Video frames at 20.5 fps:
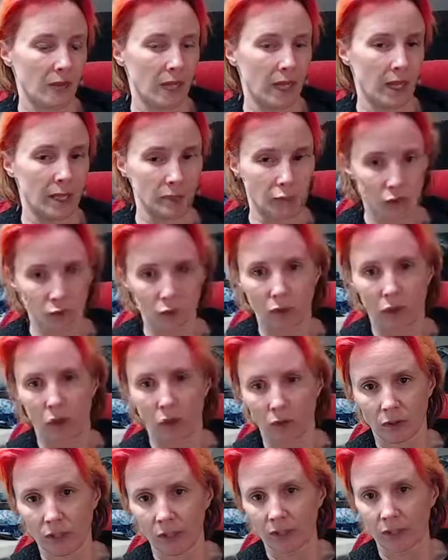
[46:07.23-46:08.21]
as you
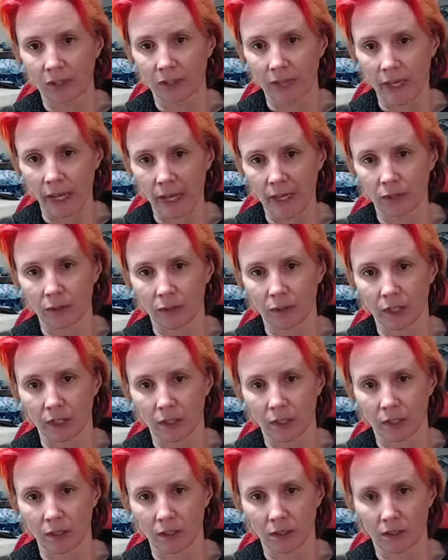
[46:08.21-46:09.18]
know, Lisa Lackery
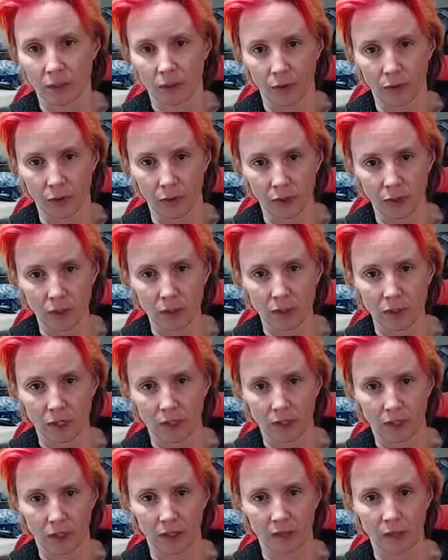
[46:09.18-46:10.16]
does her Thursday
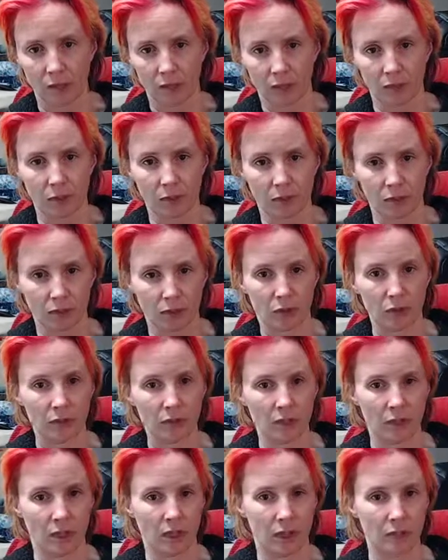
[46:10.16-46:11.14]
night streams, her
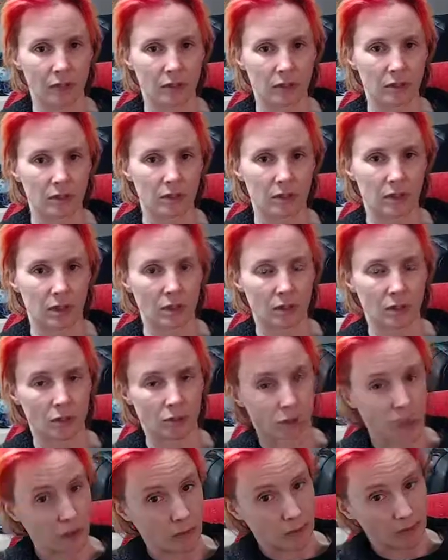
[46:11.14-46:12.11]
Tuesday and Thursday
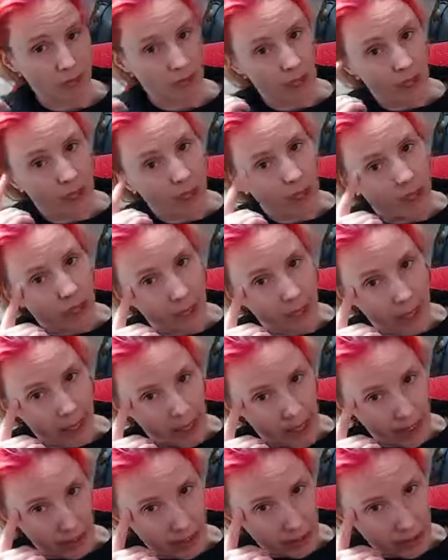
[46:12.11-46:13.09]
streams,
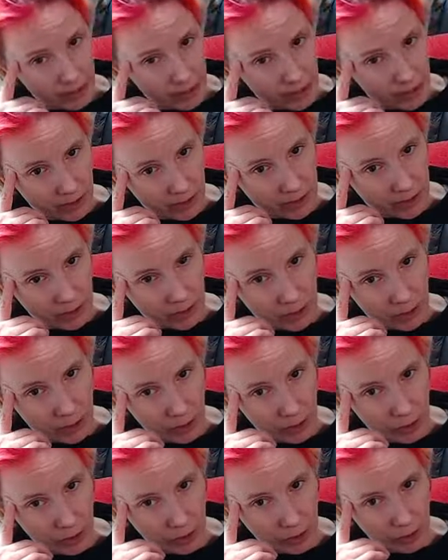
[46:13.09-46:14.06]
and
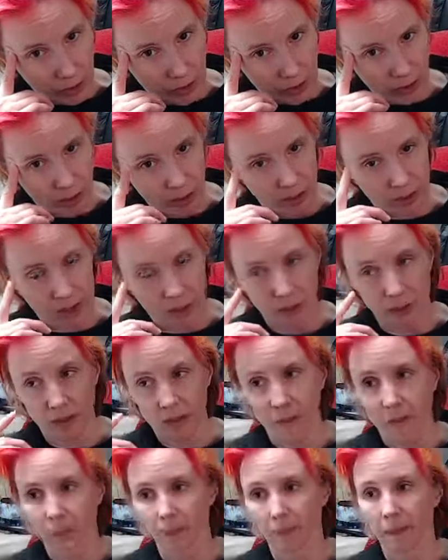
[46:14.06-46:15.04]
her
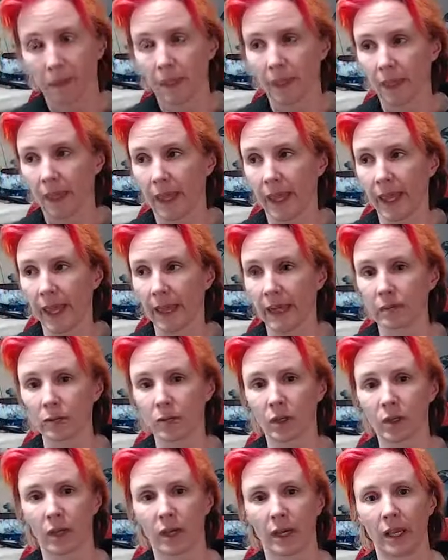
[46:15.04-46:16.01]

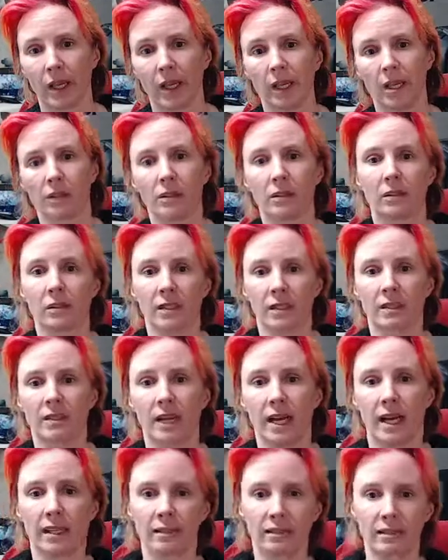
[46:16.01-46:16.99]
camera angle is
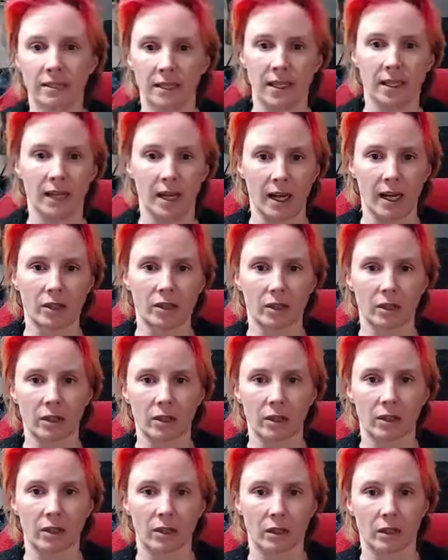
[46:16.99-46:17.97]
not dead on
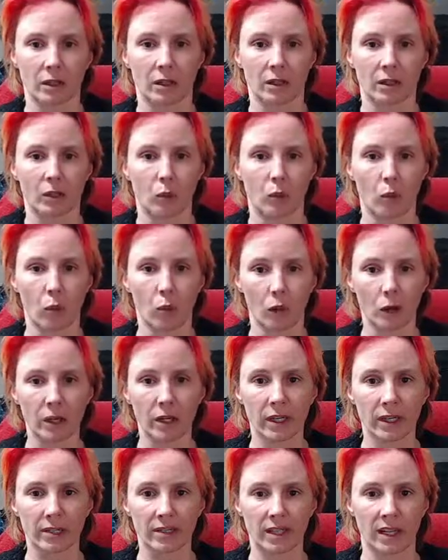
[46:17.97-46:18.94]
her
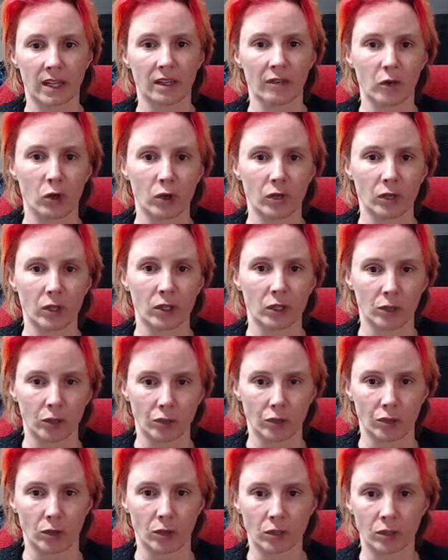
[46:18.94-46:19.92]
work. It's kind of over her
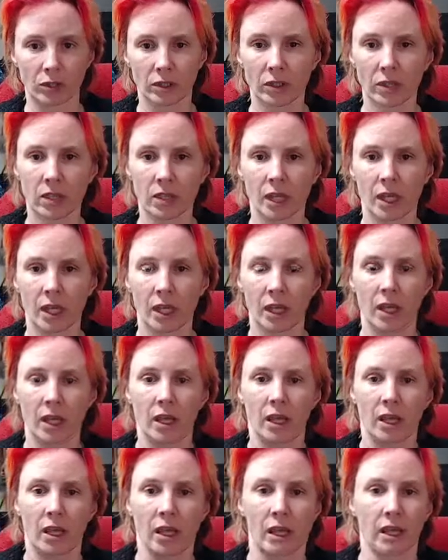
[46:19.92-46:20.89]
shoulder,
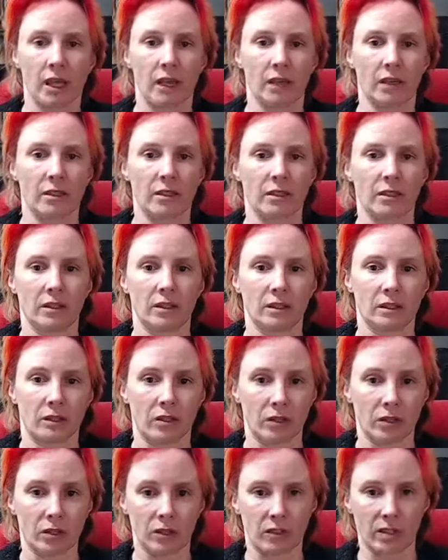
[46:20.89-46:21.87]
and
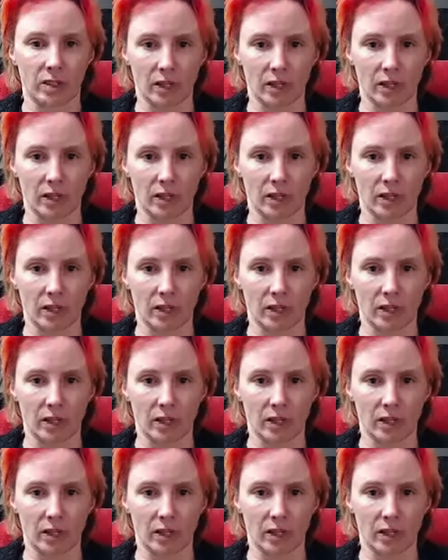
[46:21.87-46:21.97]
her